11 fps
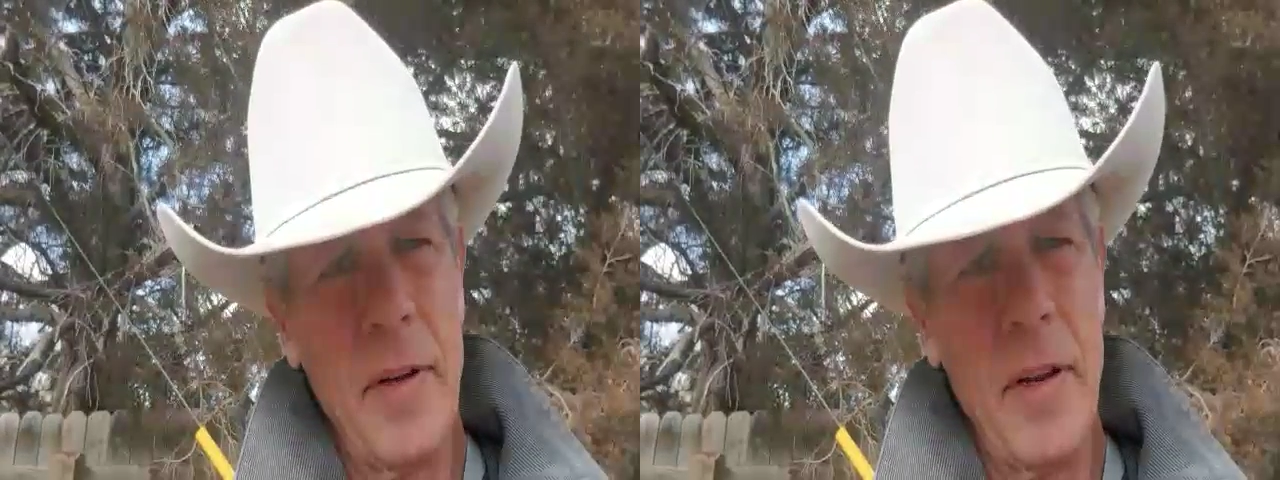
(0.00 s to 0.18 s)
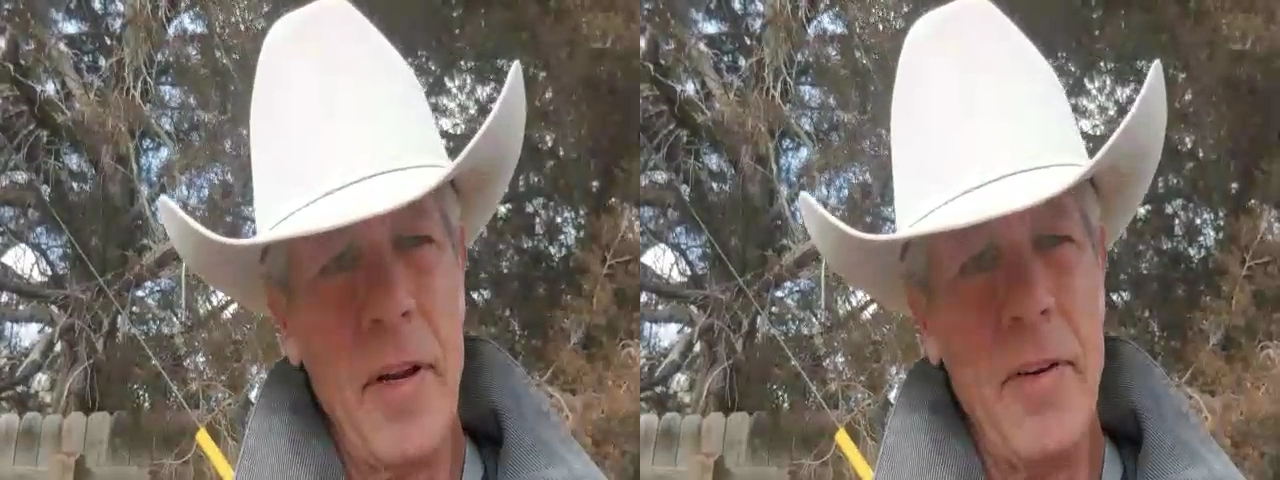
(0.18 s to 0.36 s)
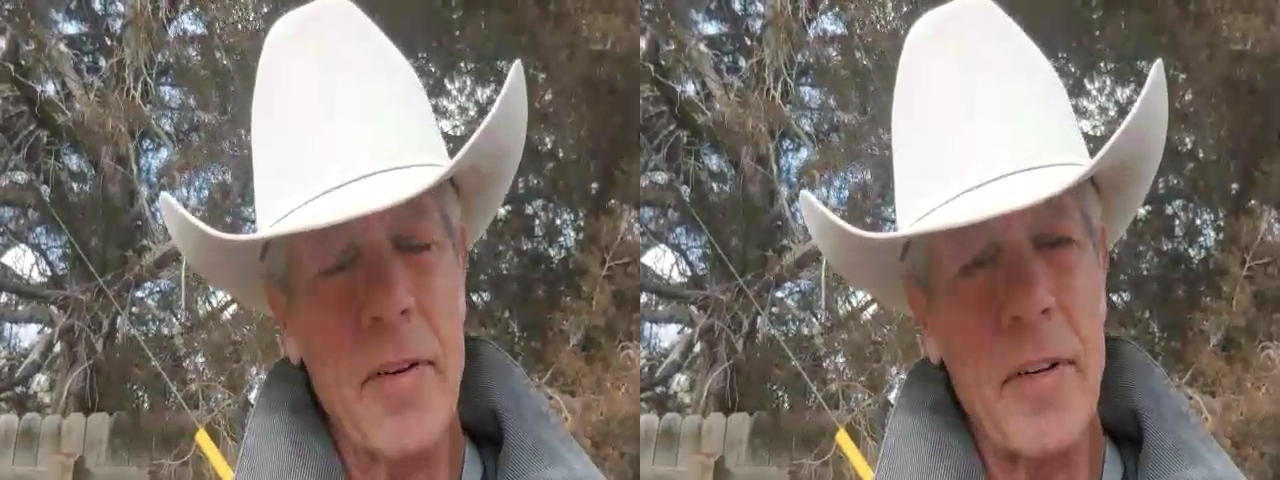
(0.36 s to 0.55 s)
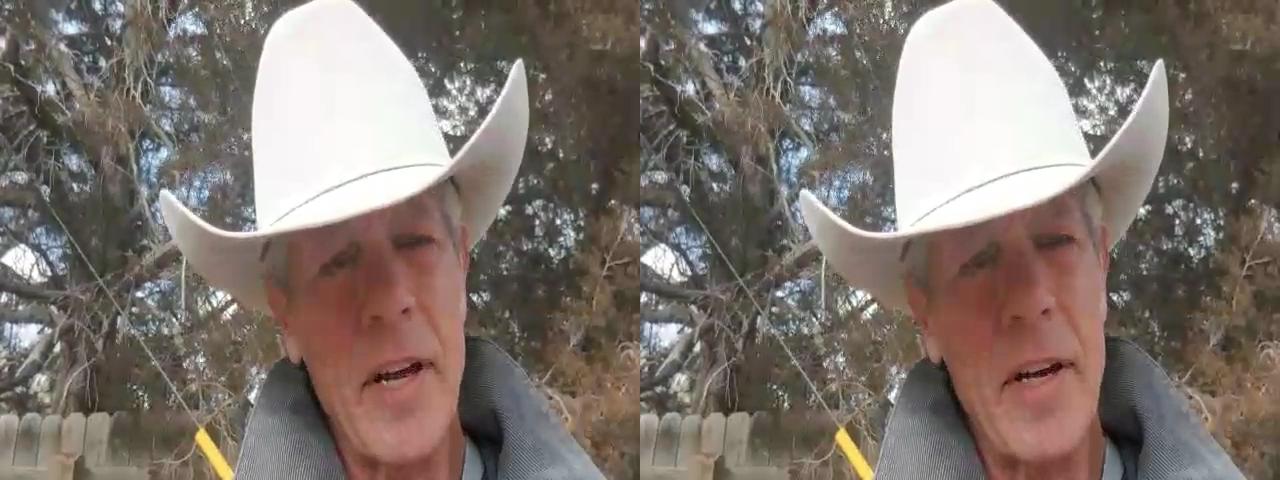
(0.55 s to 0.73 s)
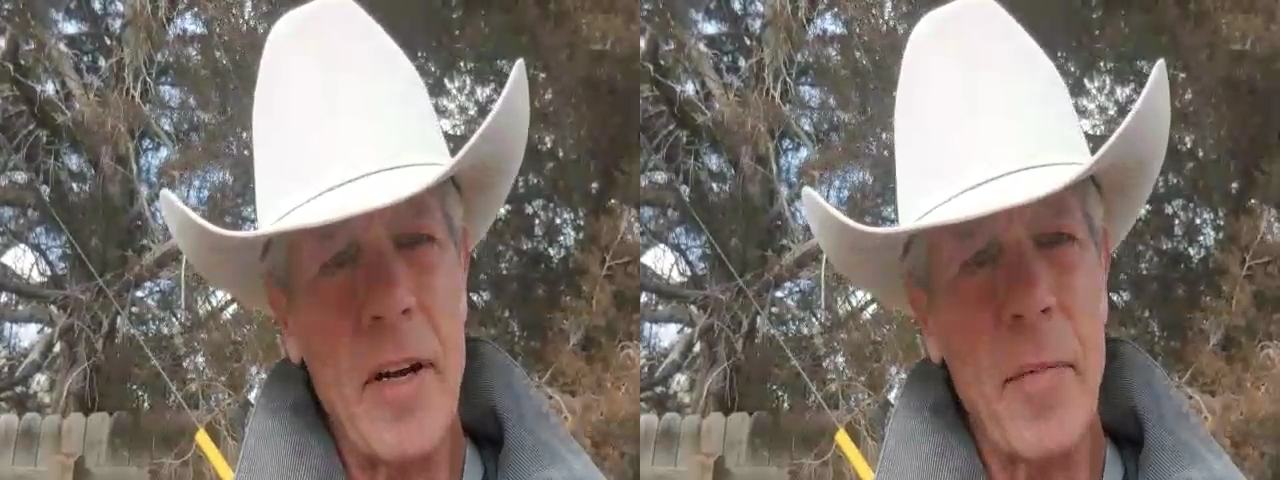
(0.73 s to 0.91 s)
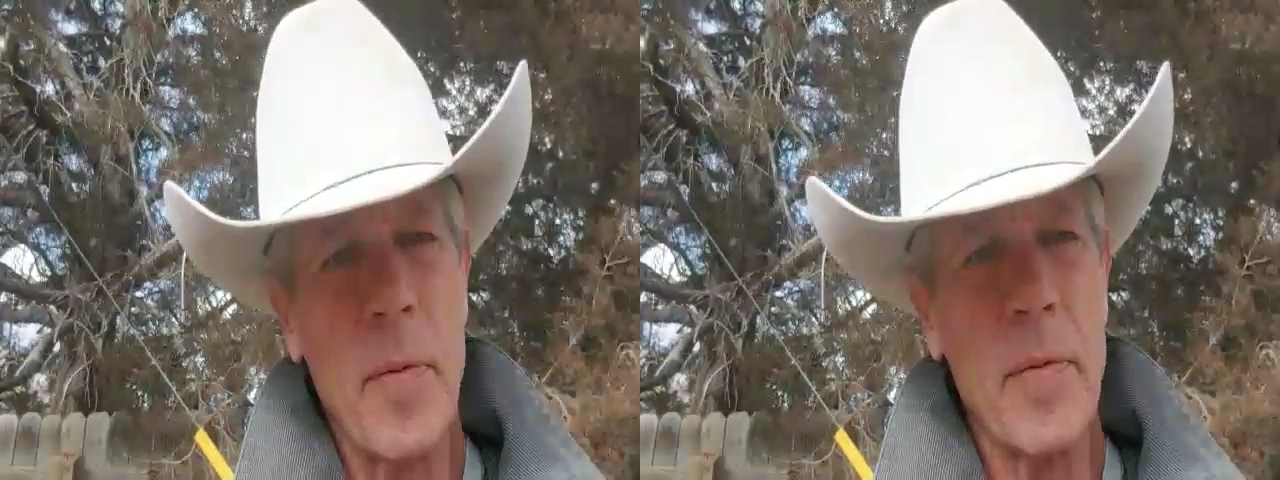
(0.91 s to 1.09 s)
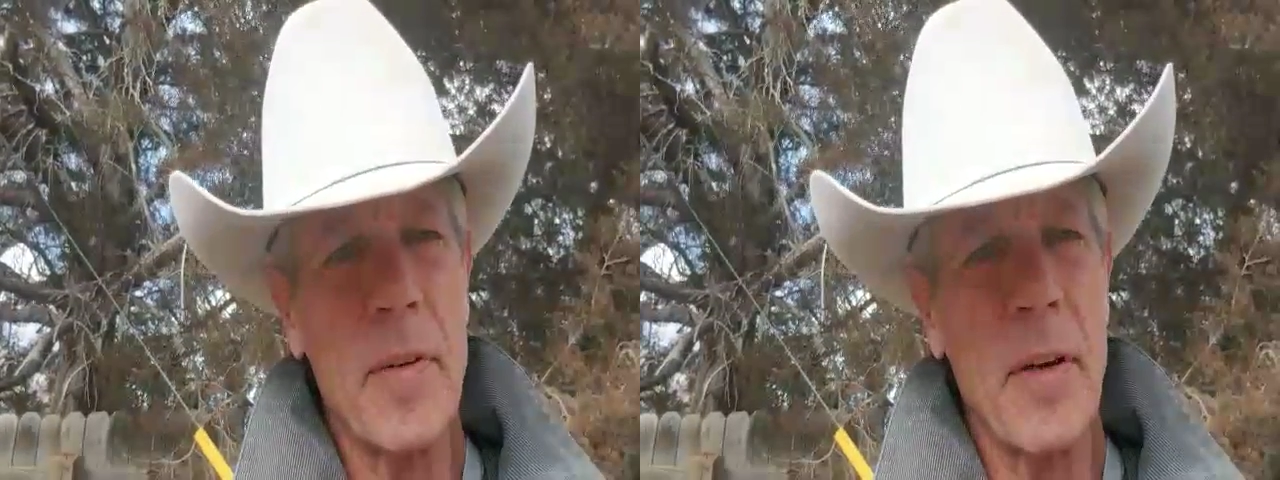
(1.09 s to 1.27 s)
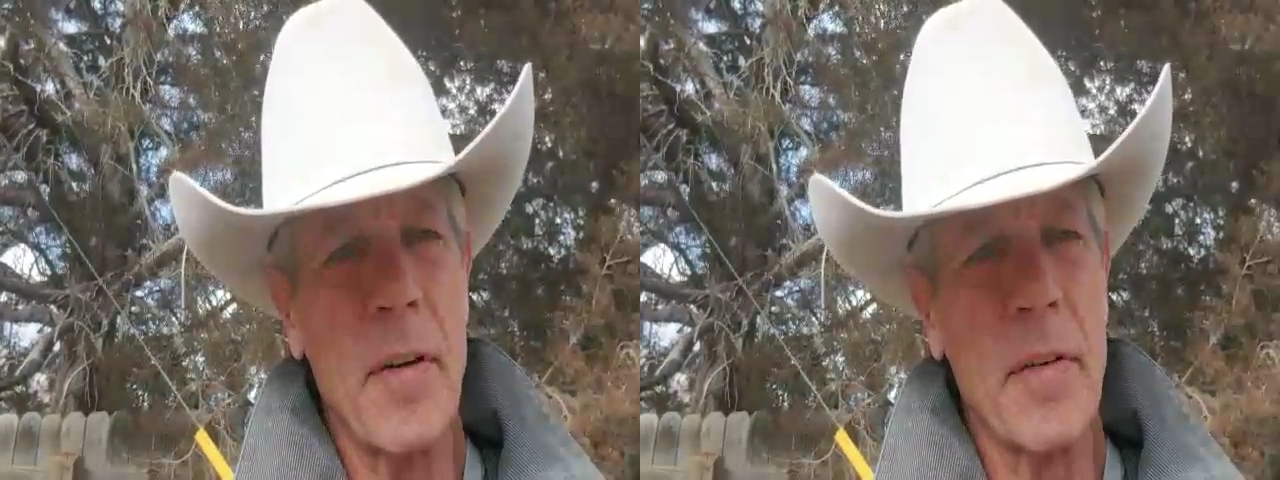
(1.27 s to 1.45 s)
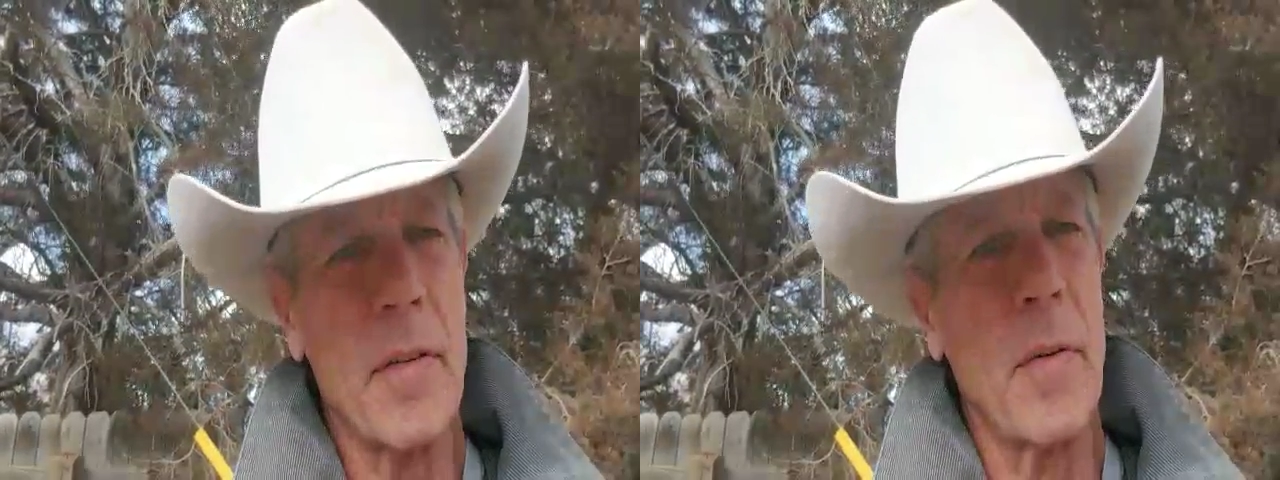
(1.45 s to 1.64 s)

They just can't help themselves,